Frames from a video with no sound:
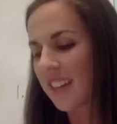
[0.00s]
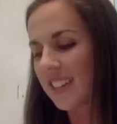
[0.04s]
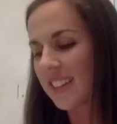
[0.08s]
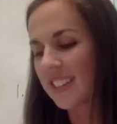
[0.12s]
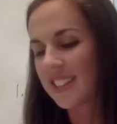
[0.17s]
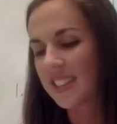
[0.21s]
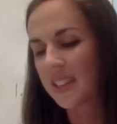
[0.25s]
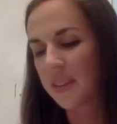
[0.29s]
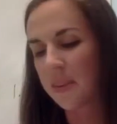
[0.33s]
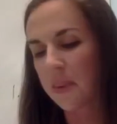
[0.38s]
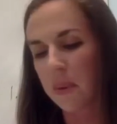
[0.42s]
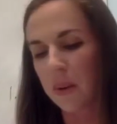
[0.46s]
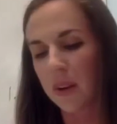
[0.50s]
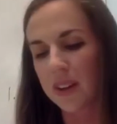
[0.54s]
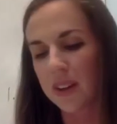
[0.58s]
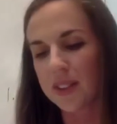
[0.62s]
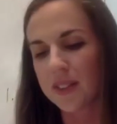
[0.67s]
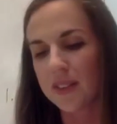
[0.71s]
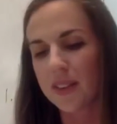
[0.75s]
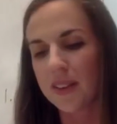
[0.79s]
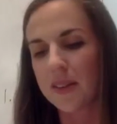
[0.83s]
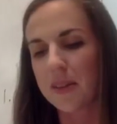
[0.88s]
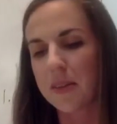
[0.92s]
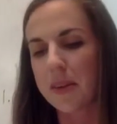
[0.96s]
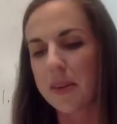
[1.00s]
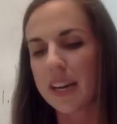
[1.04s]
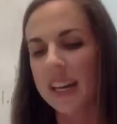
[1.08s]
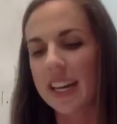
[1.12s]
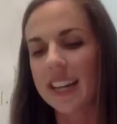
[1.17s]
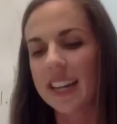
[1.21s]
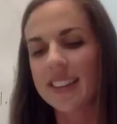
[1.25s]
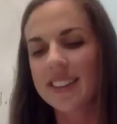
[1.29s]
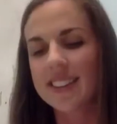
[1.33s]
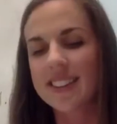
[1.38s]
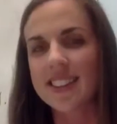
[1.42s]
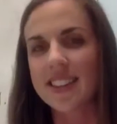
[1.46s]
just see what works for
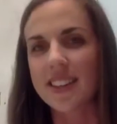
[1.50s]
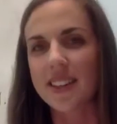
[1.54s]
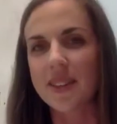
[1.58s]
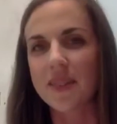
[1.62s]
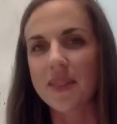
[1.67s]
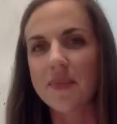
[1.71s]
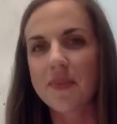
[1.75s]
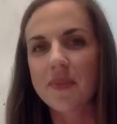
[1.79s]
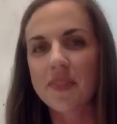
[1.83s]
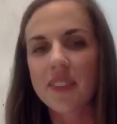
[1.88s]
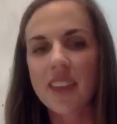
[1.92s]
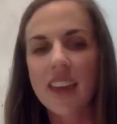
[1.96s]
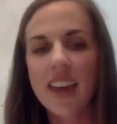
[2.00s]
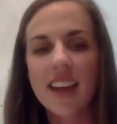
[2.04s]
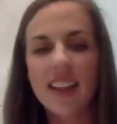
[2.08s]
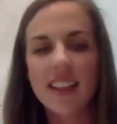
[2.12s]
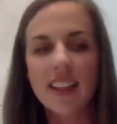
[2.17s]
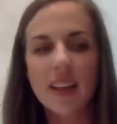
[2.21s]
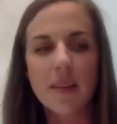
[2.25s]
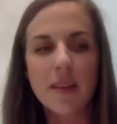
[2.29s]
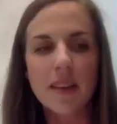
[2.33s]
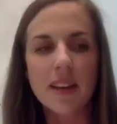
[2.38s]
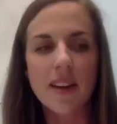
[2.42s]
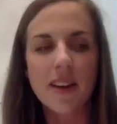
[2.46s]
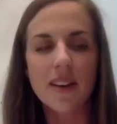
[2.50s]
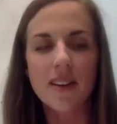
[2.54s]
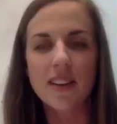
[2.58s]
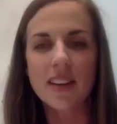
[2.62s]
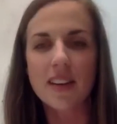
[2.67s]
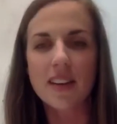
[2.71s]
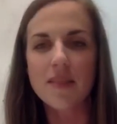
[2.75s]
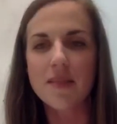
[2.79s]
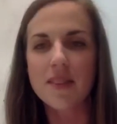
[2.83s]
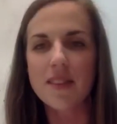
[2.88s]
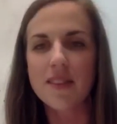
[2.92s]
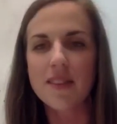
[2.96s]
everybody. So let me know,
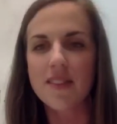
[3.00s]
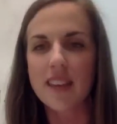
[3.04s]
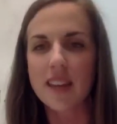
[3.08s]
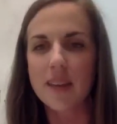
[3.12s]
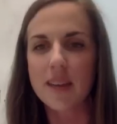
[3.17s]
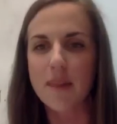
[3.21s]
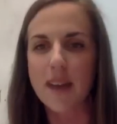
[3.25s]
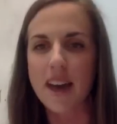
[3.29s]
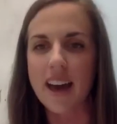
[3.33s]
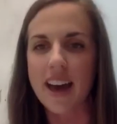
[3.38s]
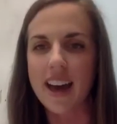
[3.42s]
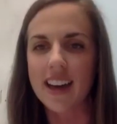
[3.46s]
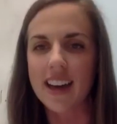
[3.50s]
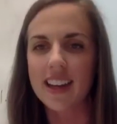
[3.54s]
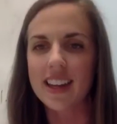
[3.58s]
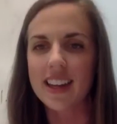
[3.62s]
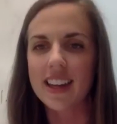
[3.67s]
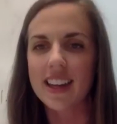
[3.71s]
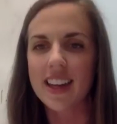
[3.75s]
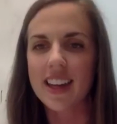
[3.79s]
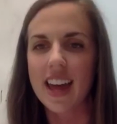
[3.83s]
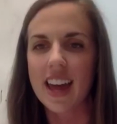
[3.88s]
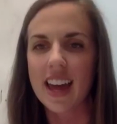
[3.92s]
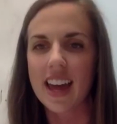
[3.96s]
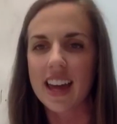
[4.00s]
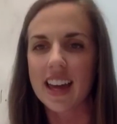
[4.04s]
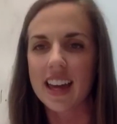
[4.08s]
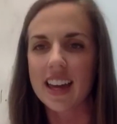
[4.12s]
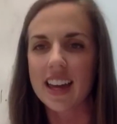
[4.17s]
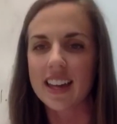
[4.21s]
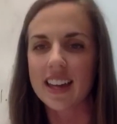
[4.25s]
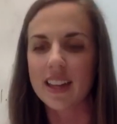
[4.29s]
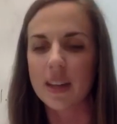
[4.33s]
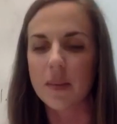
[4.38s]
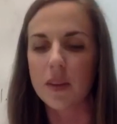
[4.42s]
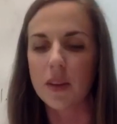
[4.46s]
give me feedback,
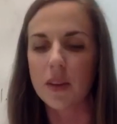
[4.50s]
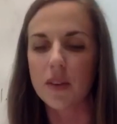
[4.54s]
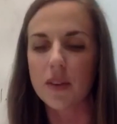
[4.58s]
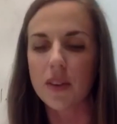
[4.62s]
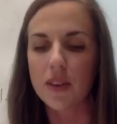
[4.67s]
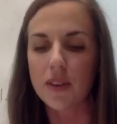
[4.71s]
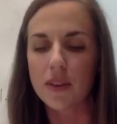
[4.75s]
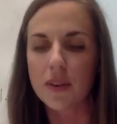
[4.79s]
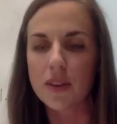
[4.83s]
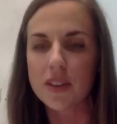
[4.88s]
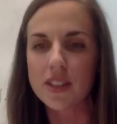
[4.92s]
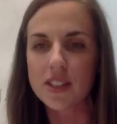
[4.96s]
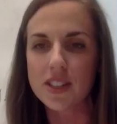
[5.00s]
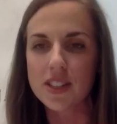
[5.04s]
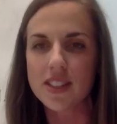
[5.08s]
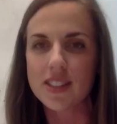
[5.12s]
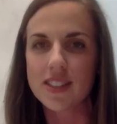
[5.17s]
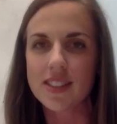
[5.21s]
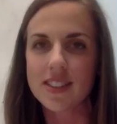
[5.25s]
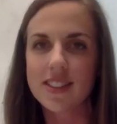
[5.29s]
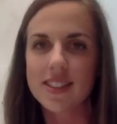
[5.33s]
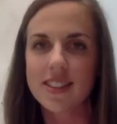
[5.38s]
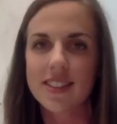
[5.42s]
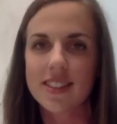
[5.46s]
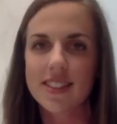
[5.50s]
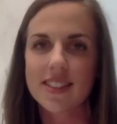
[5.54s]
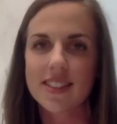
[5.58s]
and let me know if you have questions.